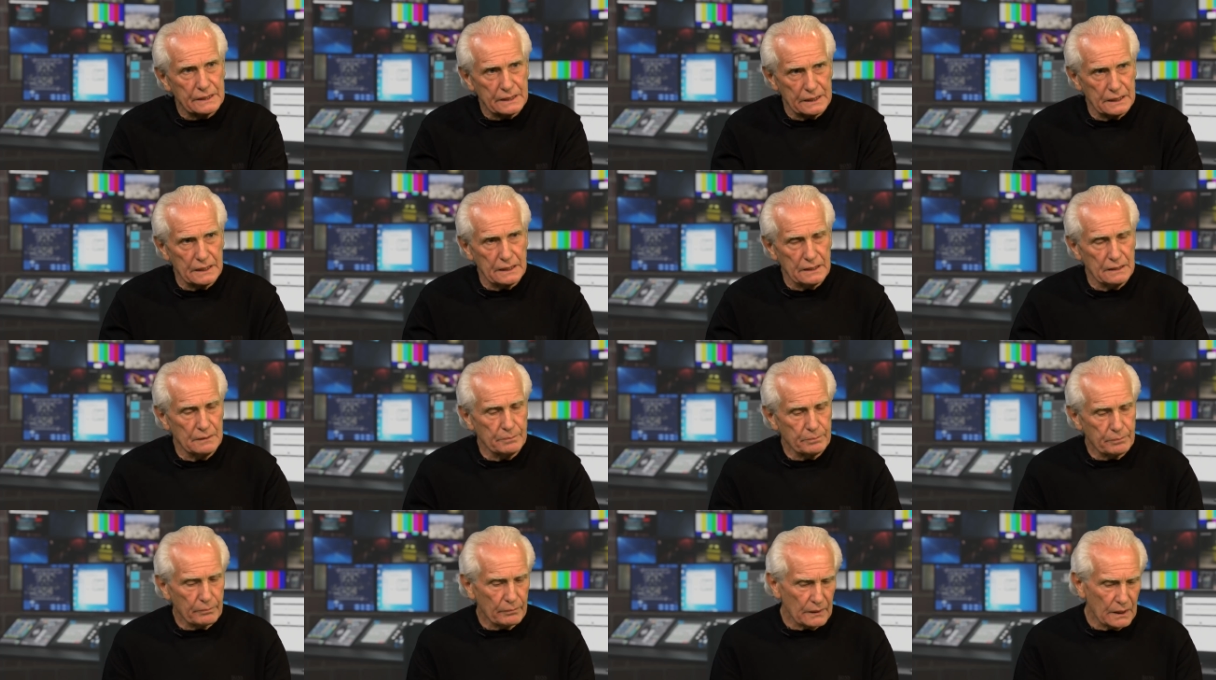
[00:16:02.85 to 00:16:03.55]
Yes.
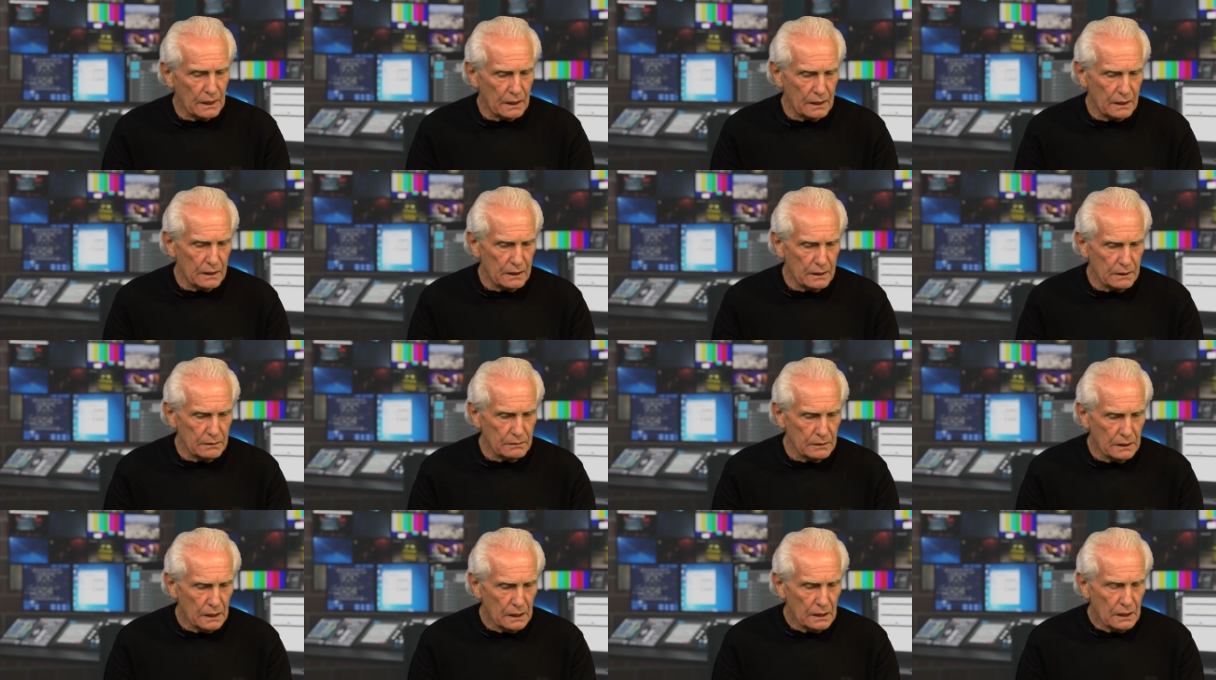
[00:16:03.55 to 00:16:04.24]

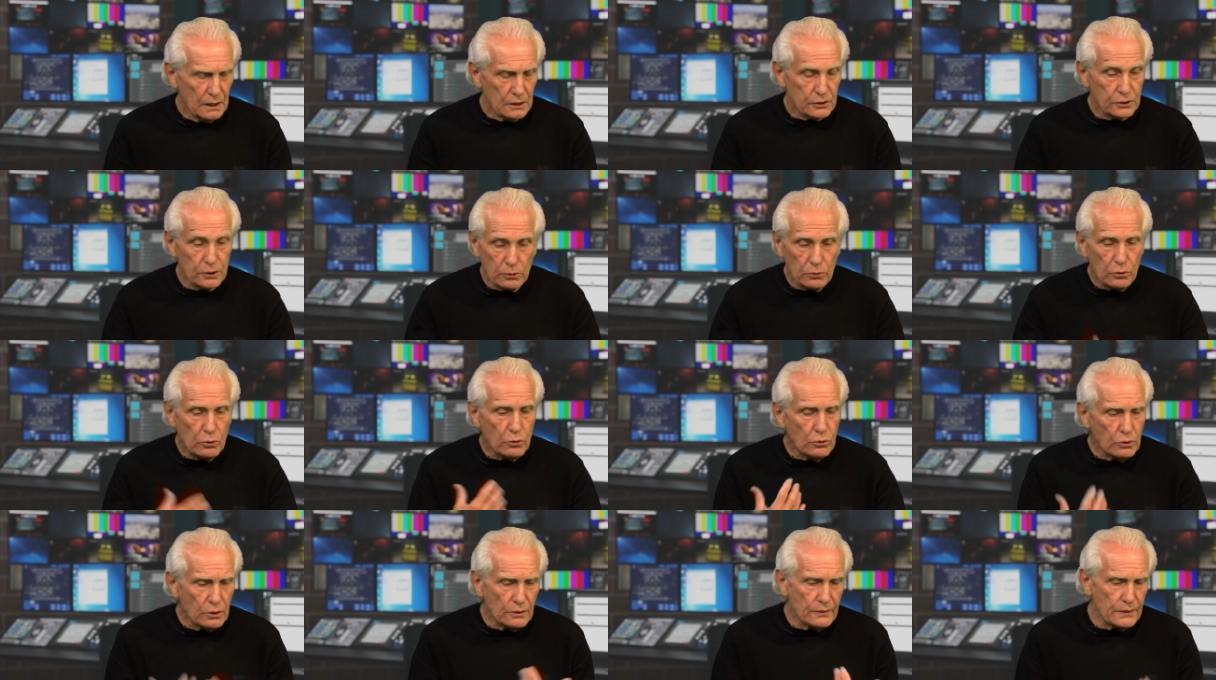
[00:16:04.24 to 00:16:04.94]
Uh, so
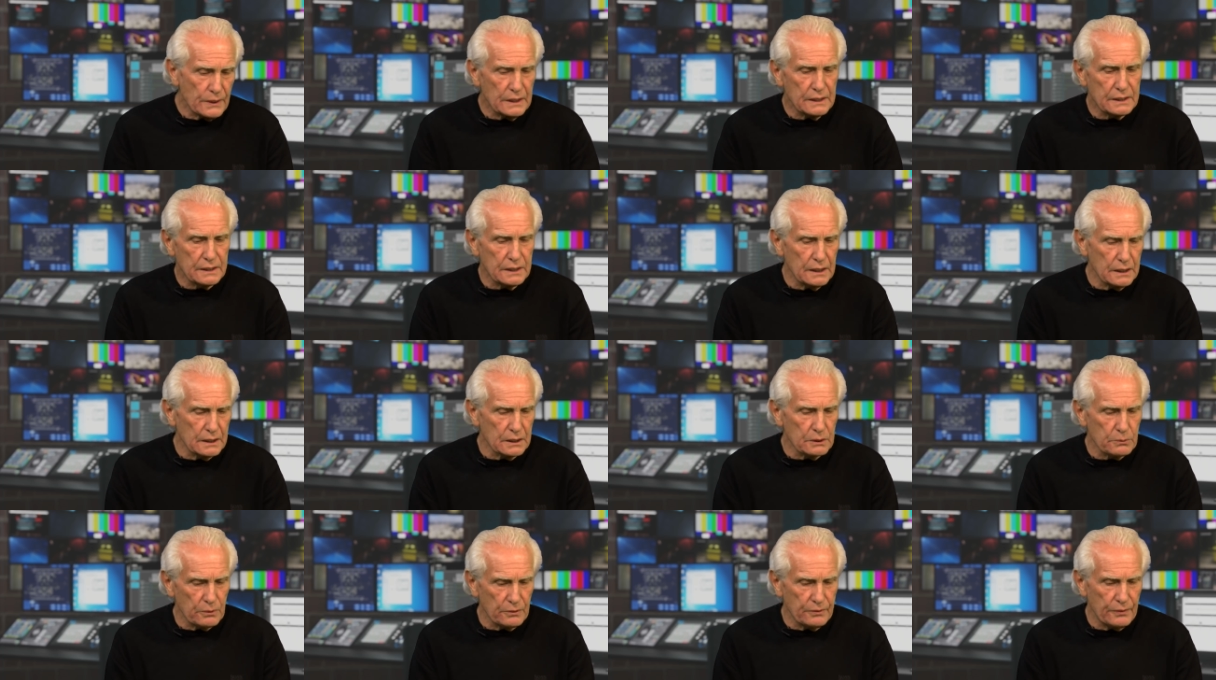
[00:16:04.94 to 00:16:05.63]
all of these
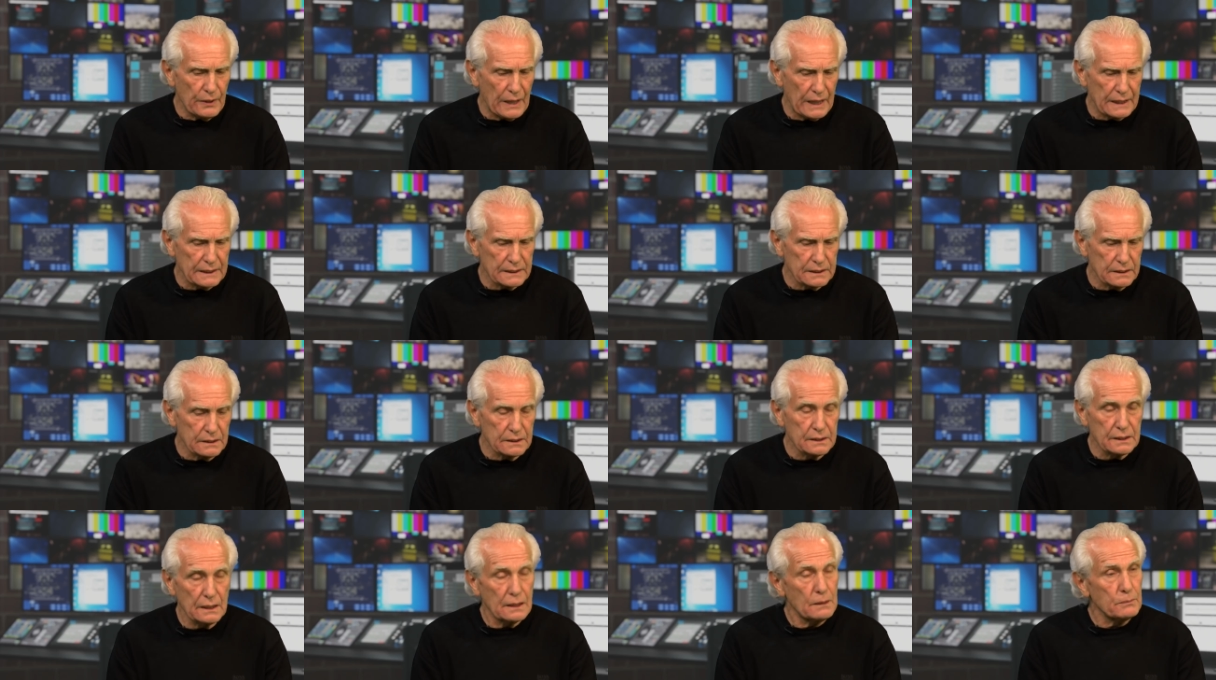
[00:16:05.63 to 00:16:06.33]
things were
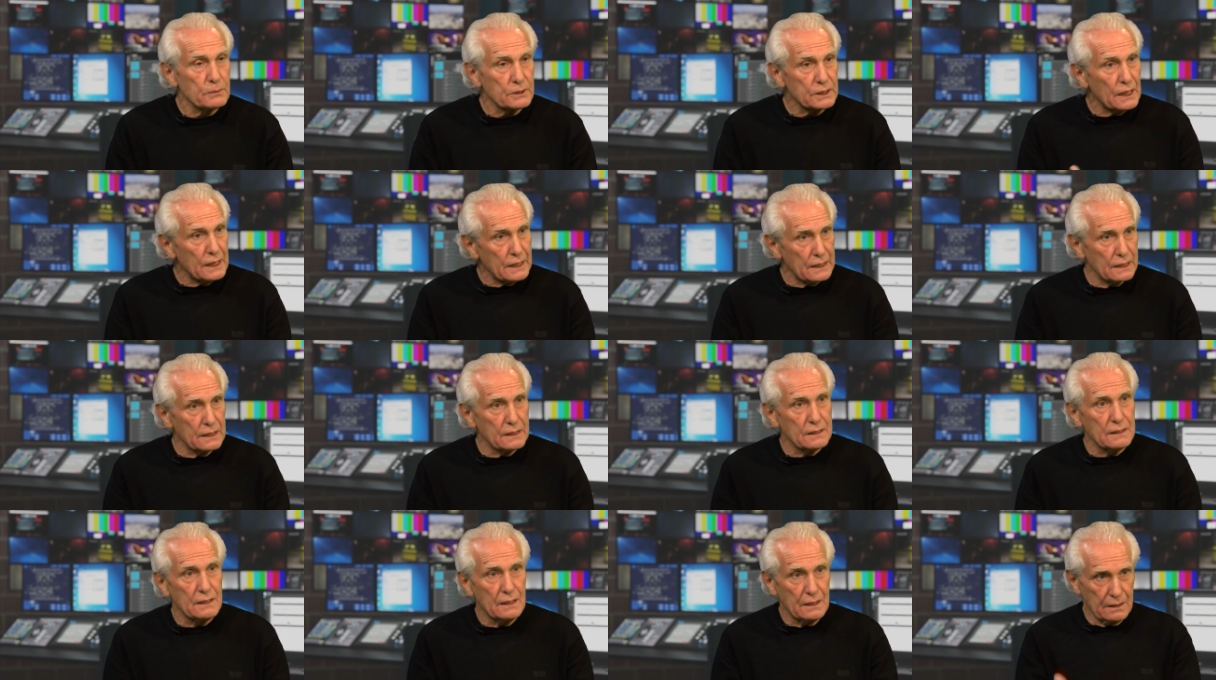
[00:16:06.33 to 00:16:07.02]
factors, and I'm
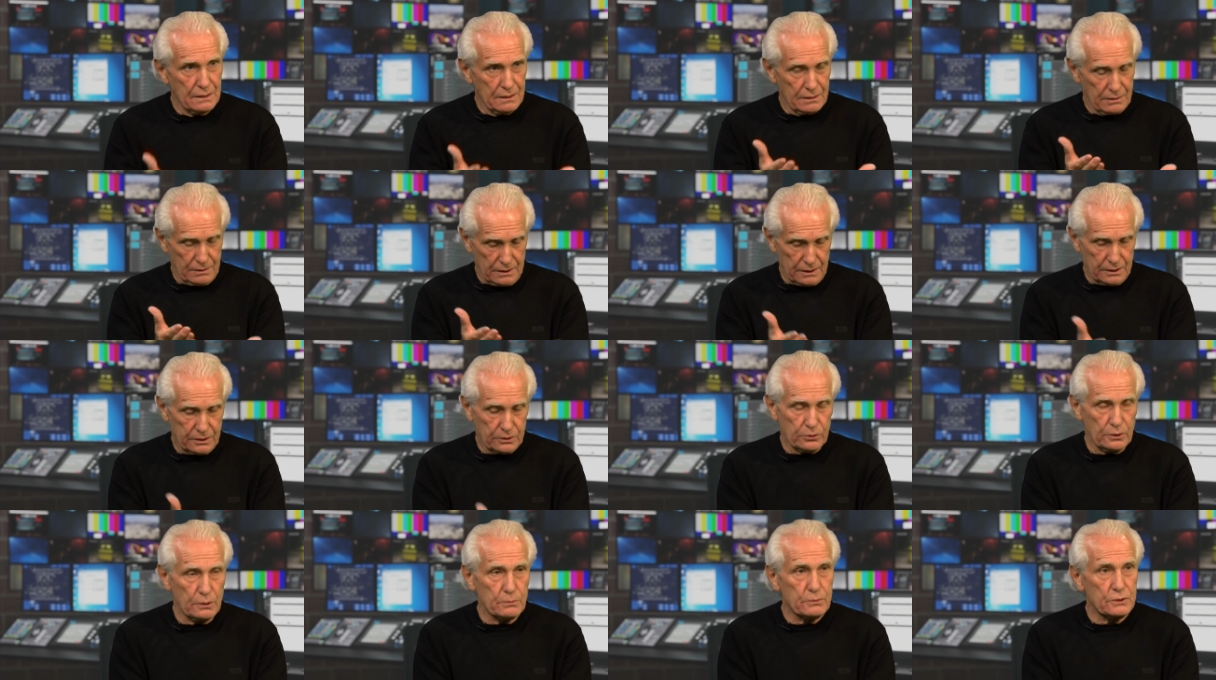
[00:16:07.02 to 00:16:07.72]
saying the
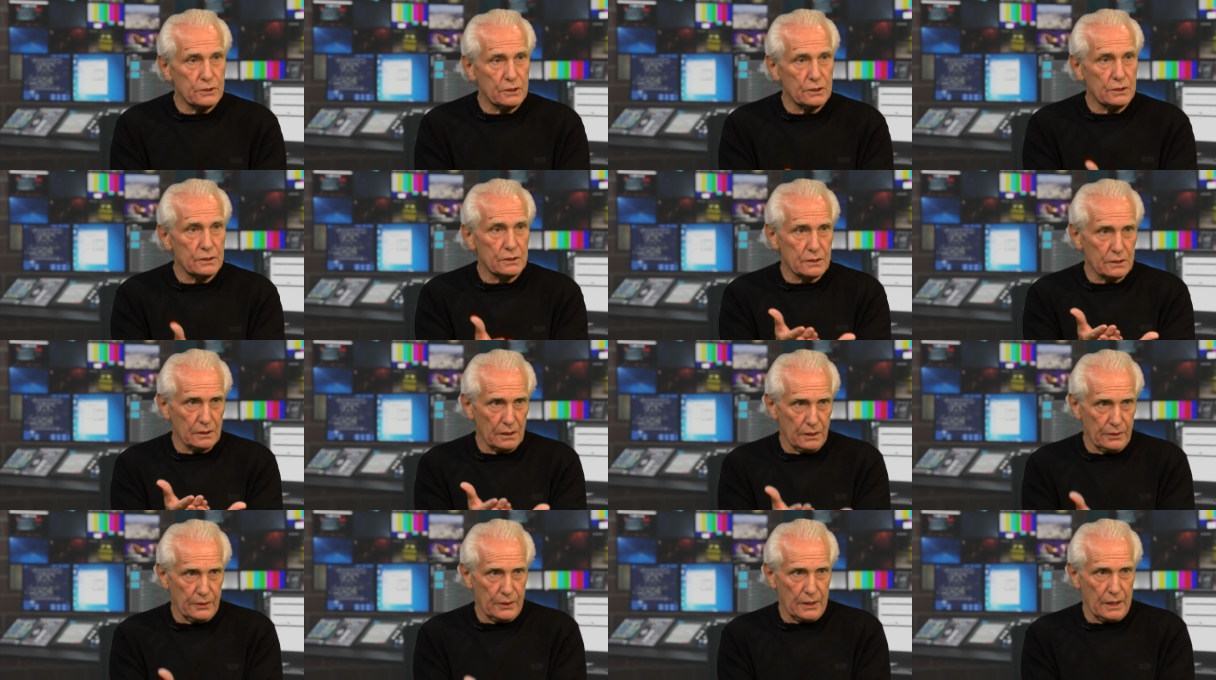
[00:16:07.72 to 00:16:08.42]
scriptures
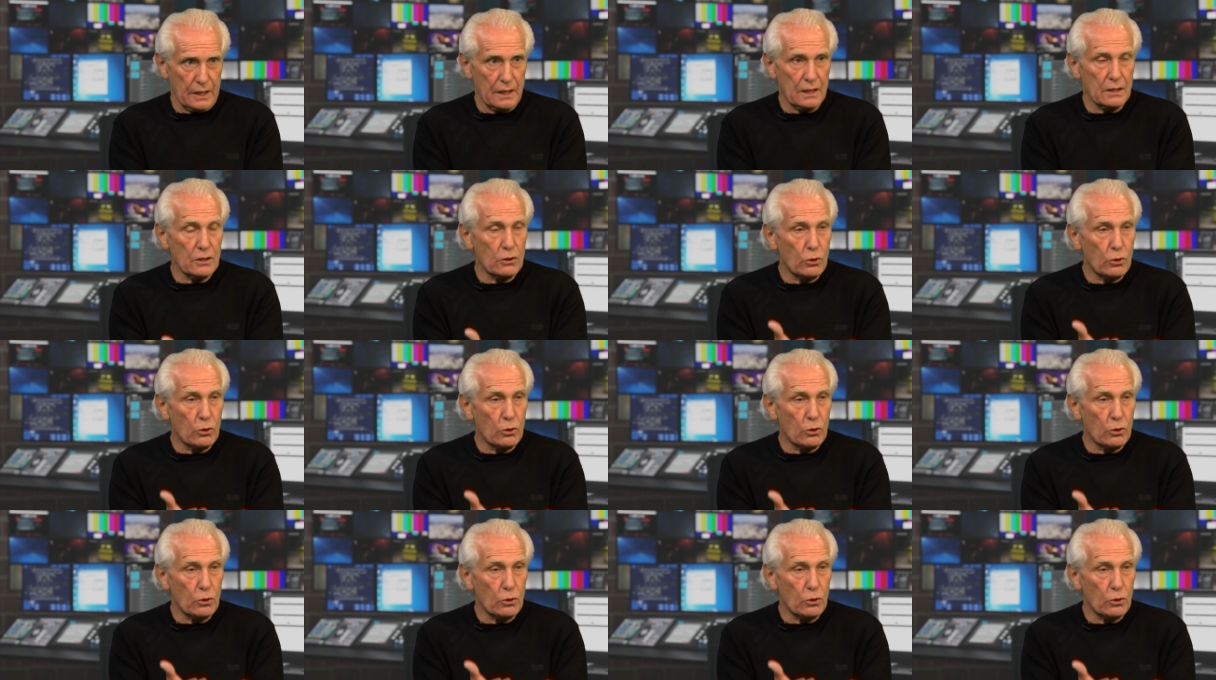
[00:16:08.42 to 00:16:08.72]
are there.